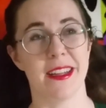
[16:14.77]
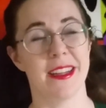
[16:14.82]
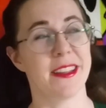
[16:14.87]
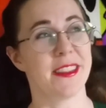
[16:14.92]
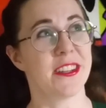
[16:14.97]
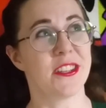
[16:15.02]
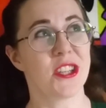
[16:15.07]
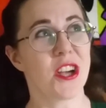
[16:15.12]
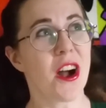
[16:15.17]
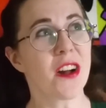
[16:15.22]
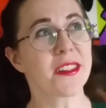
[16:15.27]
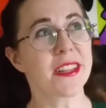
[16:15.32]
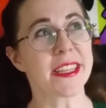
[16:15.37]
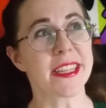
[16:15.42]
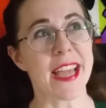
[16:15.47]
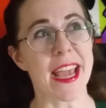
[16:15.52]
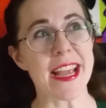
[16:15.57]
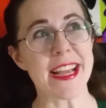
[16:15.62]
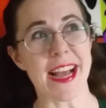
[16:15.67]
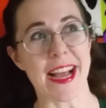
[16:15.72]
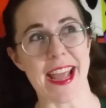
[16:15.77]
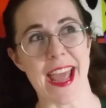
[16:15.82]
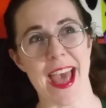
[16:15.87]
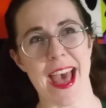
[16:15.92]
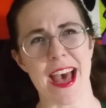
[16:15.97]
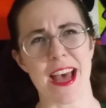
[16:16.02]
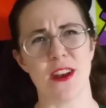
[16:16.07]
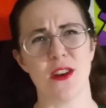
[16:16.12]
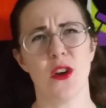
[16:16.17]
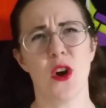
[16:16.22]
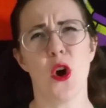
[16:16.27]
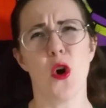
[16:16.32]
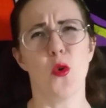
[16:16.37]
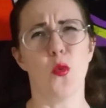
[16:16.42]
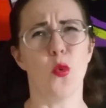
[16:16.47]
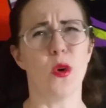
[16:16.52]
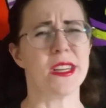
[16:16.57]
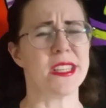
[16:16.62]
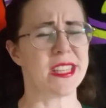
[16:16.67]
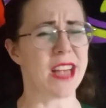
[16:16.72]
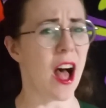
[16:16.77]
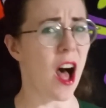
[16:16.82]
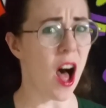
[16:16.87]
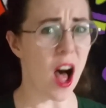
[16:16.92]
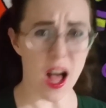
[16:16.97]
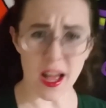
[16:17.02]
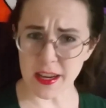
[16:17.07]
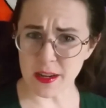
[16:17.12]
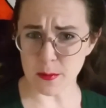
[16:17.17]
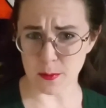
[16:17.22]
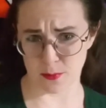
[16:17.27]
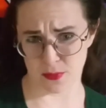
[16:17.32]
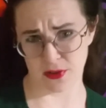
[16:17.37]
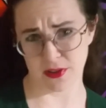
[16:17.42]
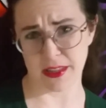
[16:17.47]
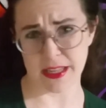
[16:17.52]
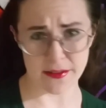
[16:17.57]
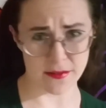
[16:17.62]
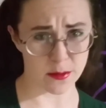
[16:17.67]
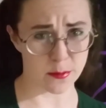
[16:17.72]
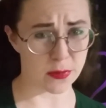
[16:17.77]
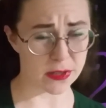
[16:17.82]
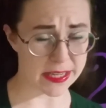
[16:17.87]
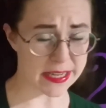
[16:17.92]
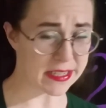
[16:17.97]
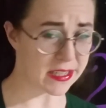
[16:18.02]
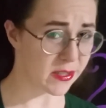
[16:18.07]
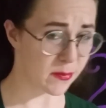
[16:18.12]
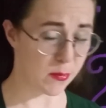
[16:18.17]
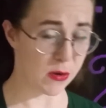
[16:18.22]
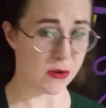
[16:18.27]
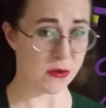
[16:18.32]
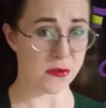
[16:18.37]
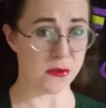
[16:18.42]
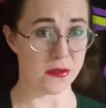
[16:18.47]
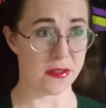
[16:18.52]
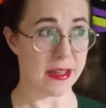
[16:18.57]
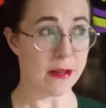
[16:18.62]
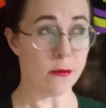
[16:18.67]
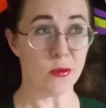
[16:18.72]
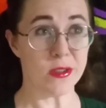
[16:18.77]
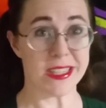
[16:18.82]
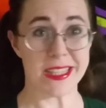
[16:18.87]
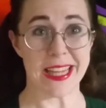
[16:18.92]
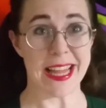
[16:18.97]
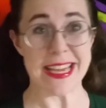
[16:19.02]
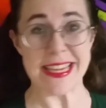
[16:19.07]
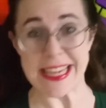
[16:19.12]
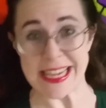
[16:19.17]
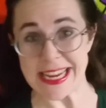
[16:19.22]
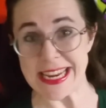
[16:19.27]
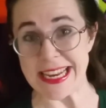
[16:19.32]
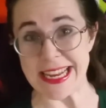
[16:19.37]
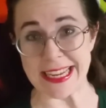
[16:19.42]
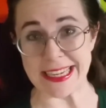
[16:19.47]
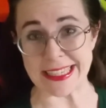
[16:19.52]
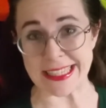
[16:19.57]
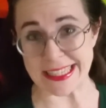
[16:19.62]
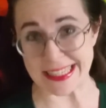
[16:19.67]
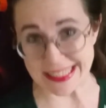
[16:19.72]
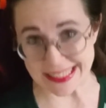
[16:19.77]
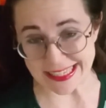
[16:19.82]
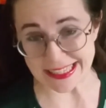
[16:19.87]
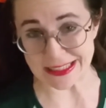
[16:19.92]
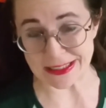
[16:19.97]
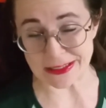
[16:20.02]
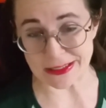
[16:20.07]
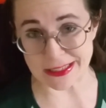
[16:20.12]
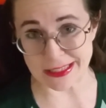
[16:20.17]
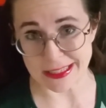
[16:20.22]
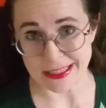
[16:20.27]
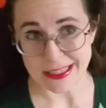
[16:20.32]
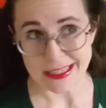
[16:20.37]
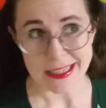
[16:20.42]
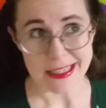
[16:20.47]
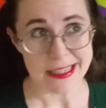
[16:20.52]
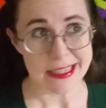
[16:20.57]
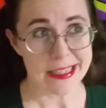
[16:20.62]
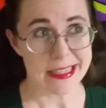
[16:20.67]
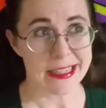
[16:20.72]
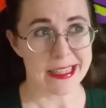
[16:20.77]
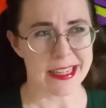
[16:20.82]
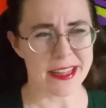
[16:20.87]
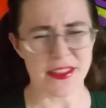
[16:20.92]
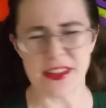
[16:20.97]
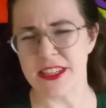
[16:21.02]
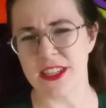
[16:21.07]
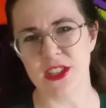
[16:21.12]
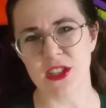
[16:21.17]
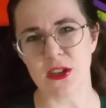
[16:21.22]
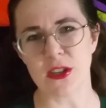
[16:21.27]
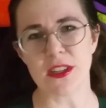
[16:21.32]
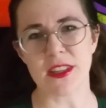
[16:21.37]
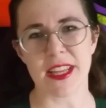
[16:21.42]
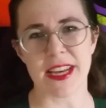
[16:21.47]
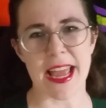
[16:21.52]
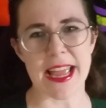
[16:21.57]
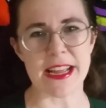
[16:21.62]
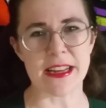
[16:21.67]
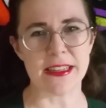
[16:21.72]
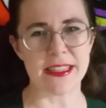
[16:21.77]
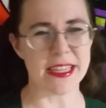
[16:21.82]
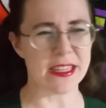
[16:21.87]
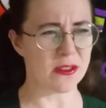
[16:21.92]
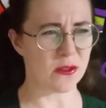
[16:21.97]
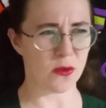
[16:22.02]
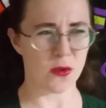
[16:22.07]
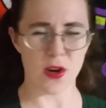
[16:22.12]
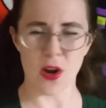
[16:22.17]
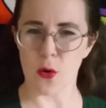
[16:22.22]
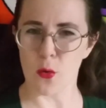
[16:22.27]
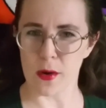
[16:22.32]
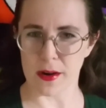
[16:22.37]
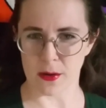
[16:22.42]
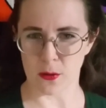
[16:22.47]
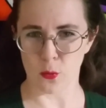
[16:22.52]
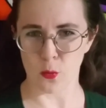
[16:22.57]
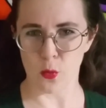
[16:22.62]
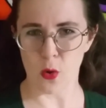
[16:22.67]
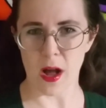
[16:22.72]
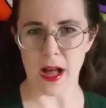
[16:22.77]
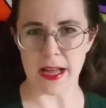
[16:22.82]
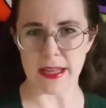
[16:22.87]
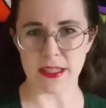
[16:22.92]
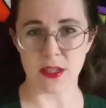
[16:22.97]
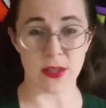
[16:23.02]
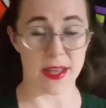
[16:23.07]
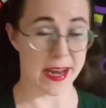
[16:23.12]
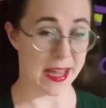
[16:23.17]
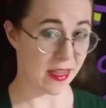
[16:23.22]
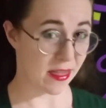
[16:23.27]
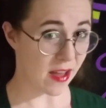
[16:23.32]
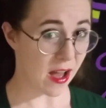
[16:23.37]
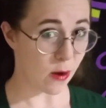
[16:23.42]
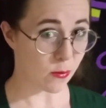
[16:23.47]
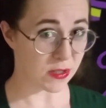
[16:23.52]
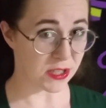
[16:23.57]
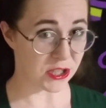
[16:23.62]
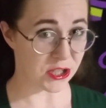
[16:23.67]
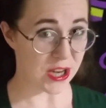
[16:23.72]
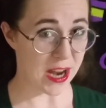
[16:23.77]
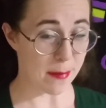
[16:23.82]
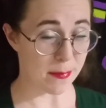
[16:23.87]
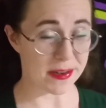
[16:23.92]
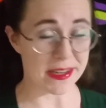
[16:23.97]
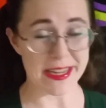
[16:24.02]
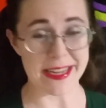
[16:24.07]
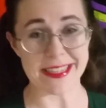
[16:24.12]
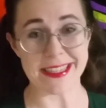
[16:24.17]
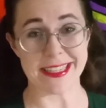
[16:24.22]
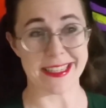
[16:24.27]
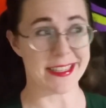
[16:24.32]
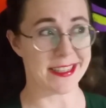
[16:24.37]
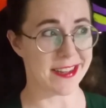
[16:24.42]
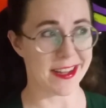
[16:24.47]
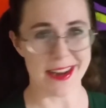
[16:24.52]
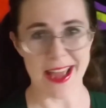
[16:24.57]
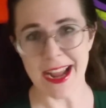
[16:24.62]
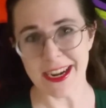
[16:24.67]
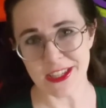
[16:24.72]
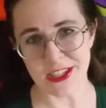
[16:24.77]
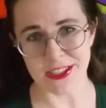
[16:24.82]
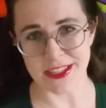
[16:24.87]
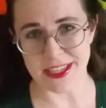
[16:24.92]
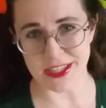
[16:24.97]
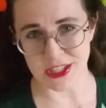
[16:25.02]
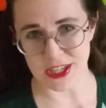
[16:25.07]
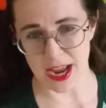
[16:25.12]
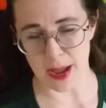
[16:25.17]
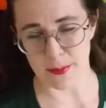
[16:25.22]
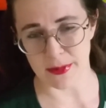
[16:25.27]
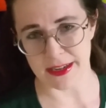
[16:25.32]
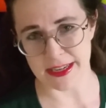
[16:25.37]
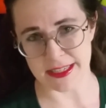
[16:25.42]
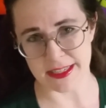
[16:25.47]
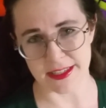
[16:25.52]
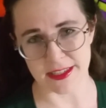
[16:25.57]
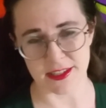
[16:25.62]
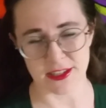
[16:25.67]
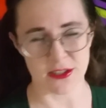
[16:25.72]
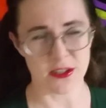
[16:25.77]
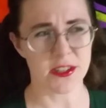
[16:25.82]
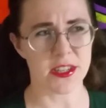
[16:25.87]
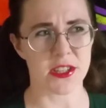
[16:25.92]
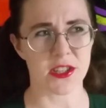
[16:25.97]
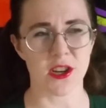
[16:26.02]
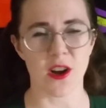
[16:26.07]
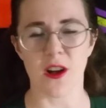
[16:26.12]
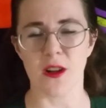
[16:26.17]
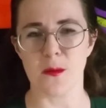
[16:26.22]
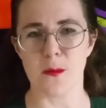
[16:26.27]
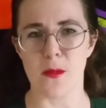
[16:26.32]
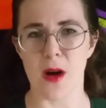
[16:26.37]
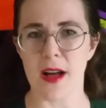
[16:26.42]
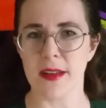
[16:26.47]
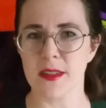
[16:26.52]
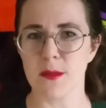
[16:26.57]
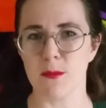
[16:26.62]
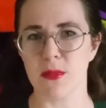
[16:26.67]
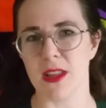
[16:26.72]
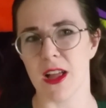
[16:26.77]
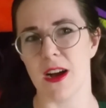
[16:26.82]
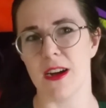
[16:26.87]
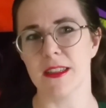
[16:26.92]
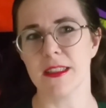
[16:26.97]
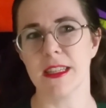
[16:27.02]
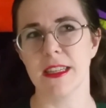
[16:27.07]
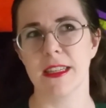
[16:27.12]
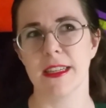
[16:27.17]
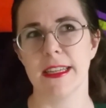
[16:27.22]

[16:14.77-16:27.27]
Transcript: The chocolate cake I had was unbelievably smooth. It was like eating silk. The dessert that I didn't know what it was, that I thought was Japanese, is not actually a Japanese dessert. It's called Mont Blanc.